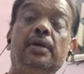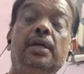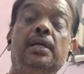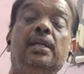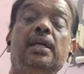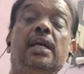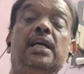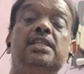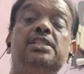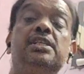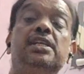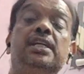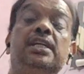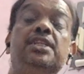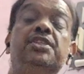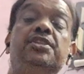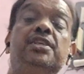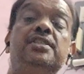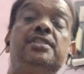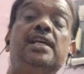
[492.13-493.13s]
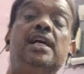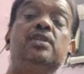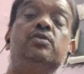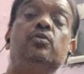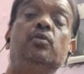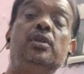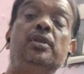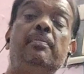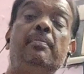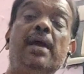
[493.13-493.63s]
Distance
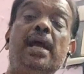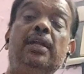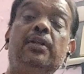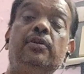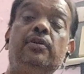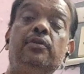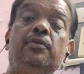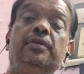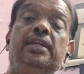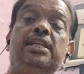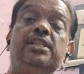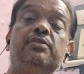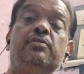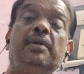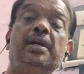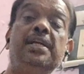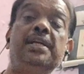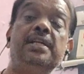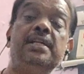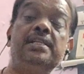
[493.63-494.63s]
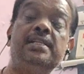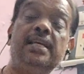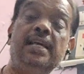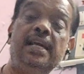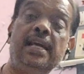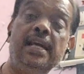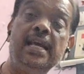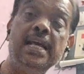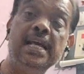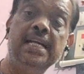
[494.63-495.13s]
has only magnitude. That's why it is
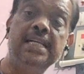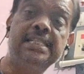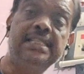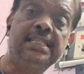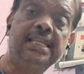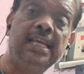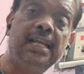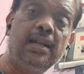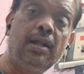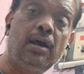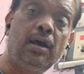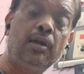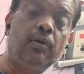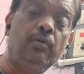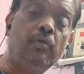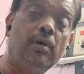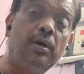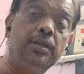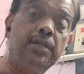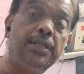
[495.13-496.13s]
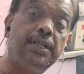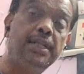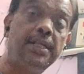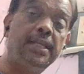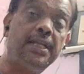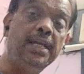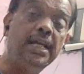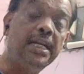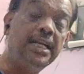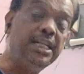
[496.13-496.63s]
a scalar
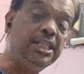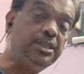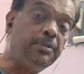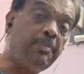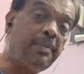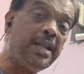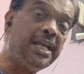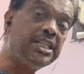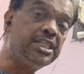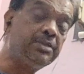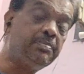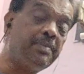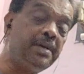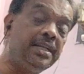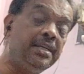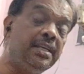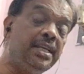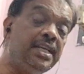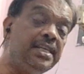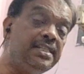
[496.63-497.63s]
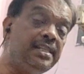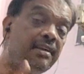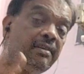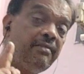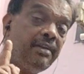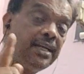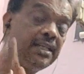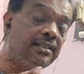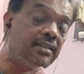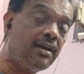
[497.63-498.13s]
quantity. Displacement is
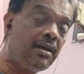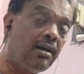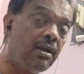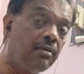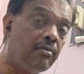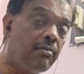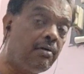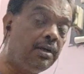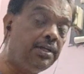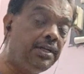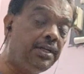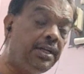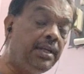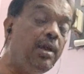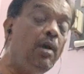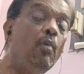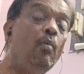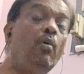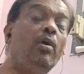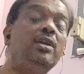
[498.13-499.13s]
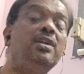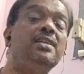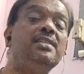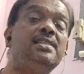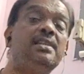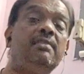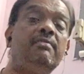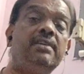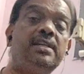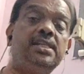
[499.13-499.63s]
a vector quantity. What
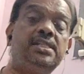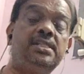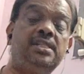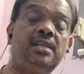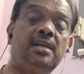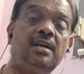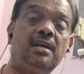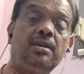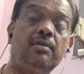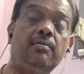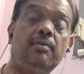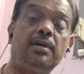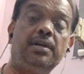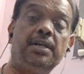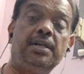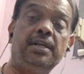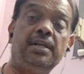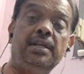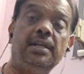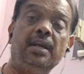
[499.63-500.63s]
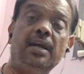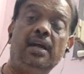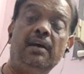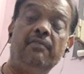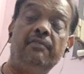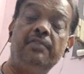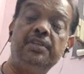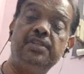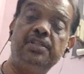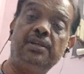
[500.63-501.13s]
is a vector quantity?
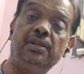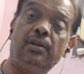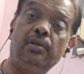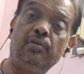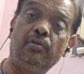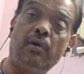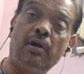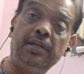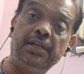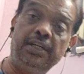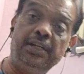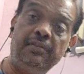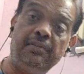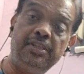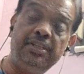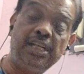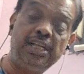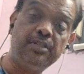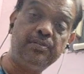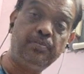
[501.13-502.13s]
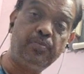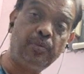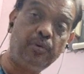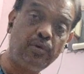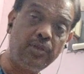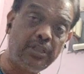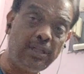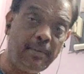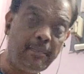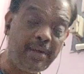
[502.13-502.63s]
Physical quantity which has
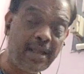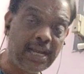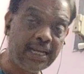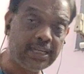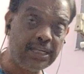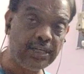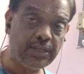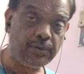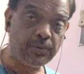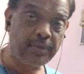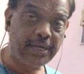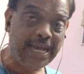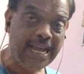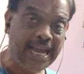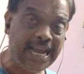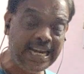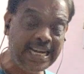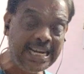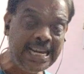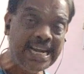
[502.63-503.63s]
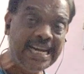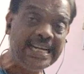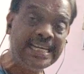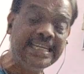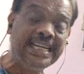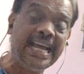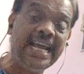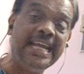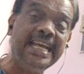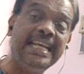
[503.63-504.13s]
both the magnitude and
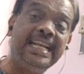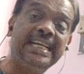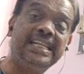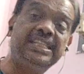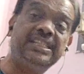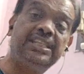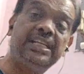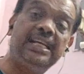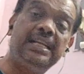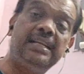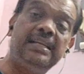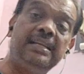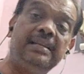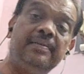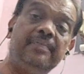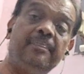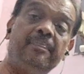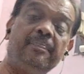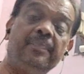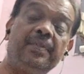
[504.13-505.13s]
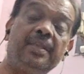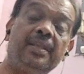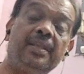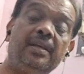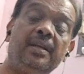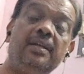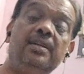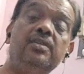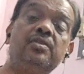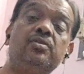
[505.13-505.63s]
direction.
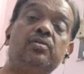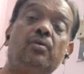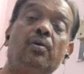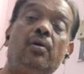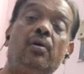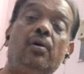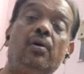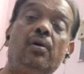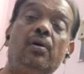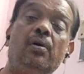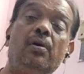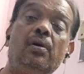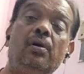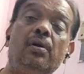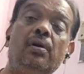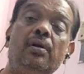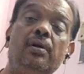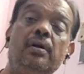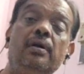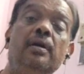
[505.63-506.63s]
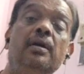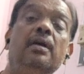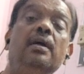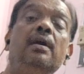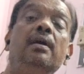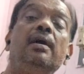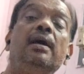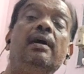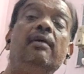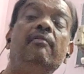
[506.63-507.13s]
It is called
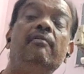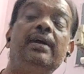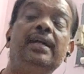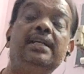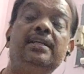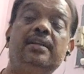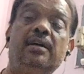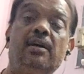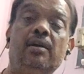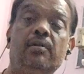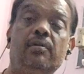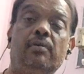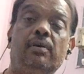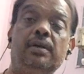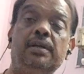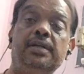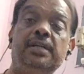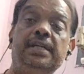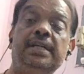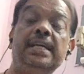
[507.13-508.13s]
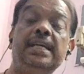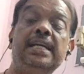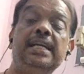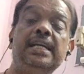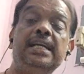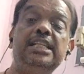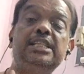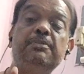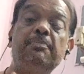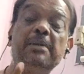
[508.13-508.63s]
a vector quantity.
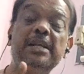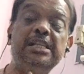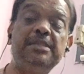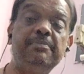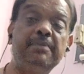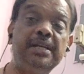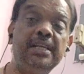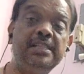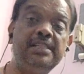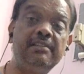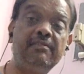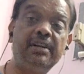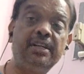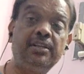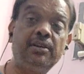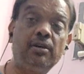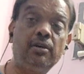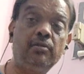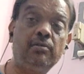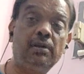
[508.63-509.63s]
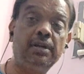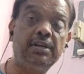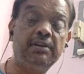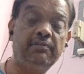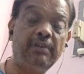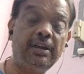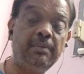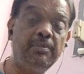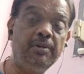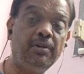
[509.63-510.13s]
Displacement is a vector
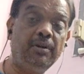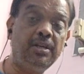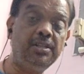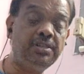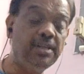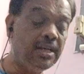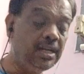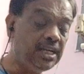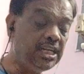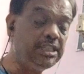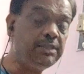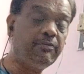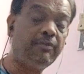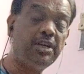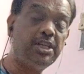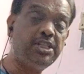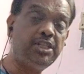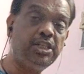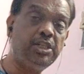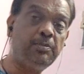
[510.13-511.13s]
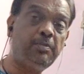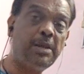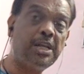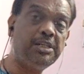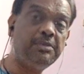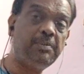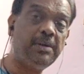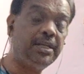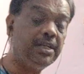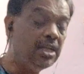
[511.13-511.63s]
quantity. Why? Because what is
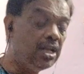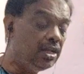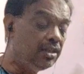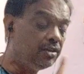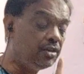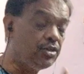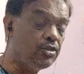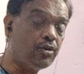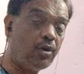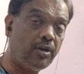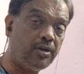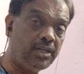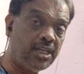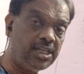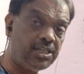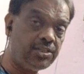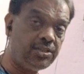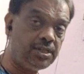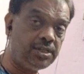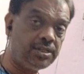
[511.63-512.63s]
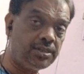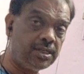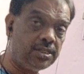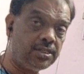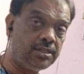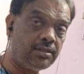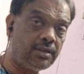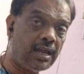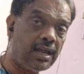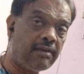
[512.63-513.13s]
displacement? The shortest
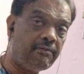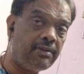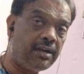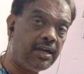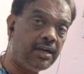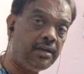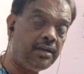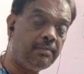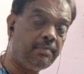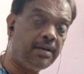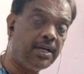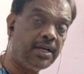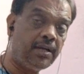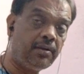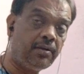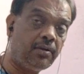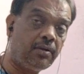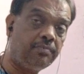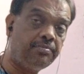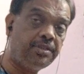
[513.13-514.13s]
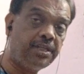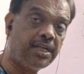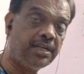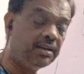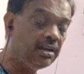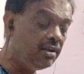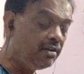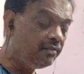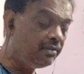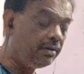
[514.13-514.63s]
distance traveled by an
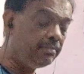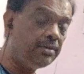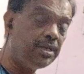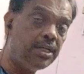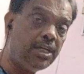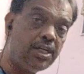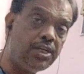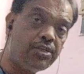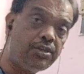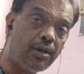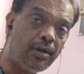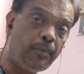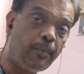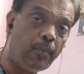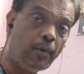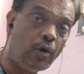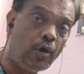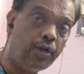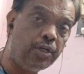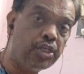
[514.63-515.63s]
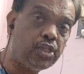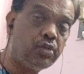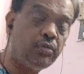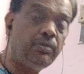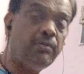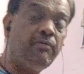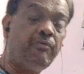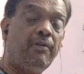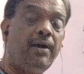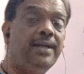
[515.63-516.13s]
object from initial point
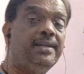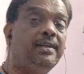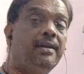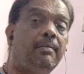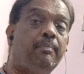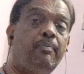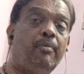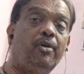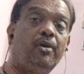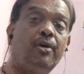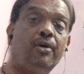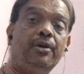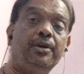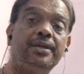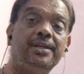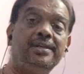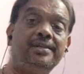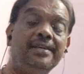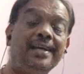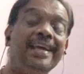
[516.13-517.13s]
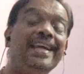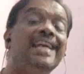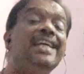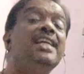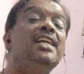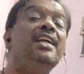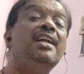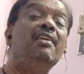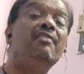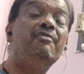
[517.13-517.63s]
to the final point
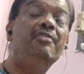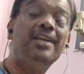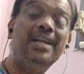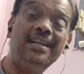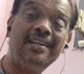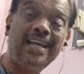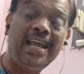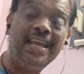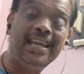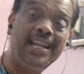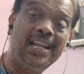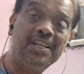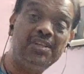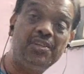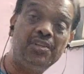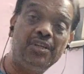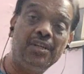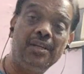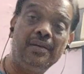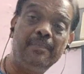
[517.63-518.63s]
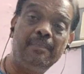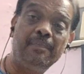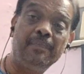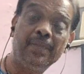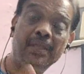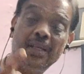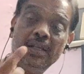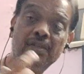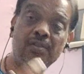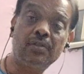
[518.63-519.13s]
in a definite
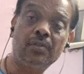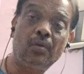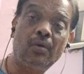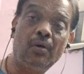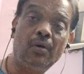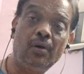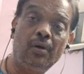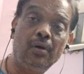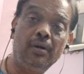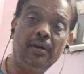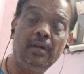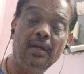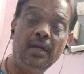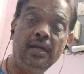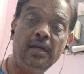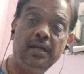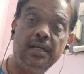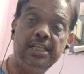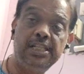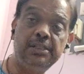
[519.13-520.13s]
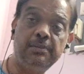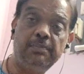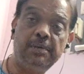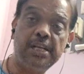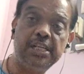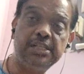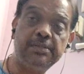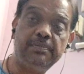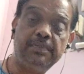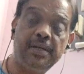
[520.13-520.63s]
direction is called
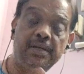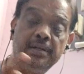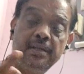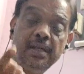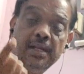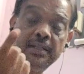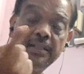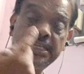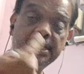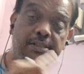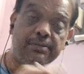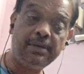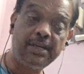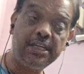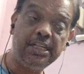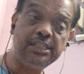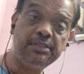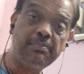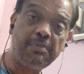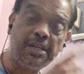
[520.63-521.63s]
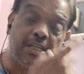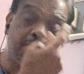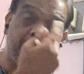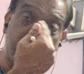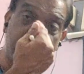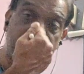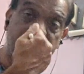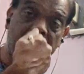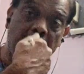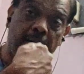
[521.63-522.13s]
displacement. That's why
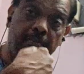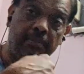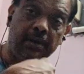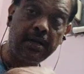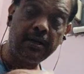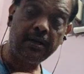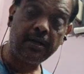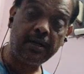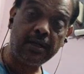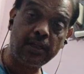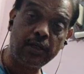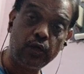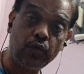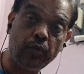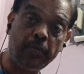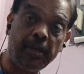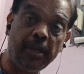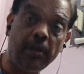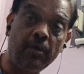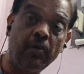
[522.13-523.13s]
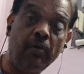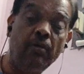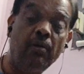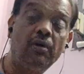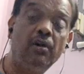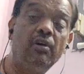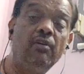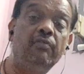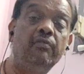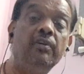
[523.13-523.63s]
displacements come under the domain
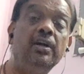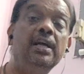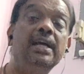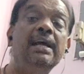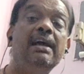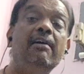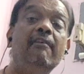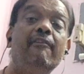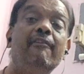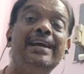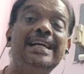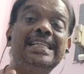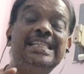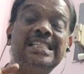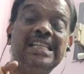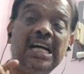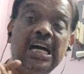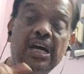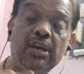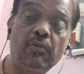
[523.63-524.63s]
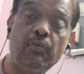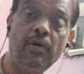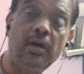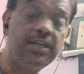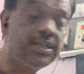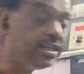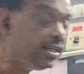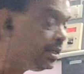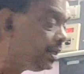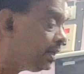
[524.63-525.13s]
of vector
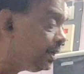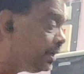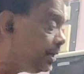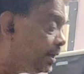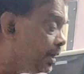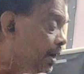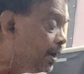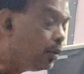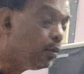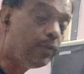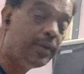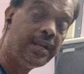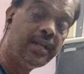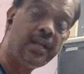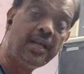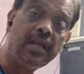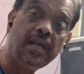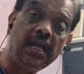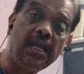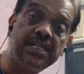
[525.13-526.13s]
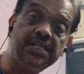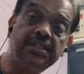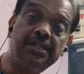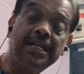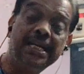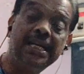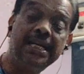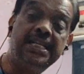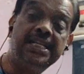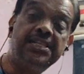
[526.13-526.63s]
quantity,
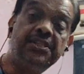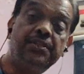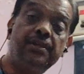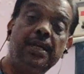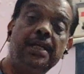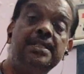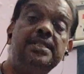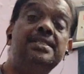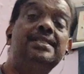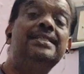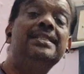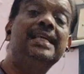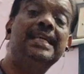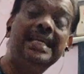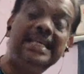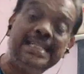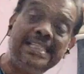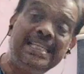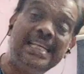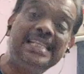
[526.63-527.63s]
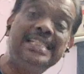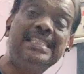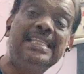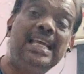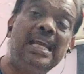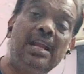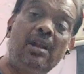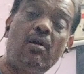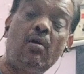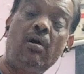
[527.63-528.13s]
whereas distance is a
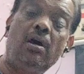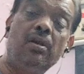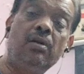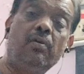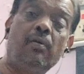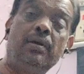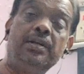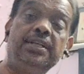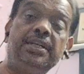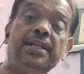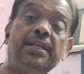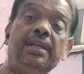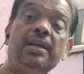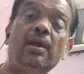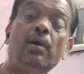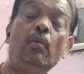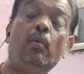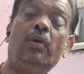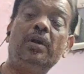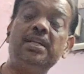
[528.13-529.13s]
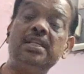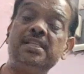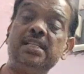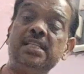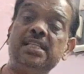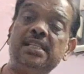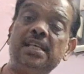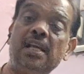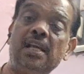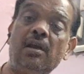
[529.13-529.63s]
scalar quantity. What is
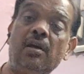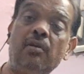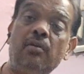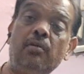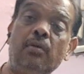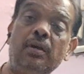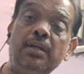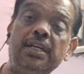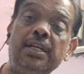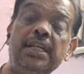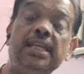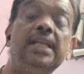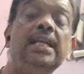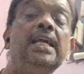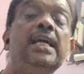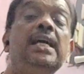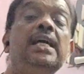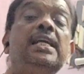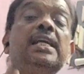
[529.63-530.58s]
a scalar quantity?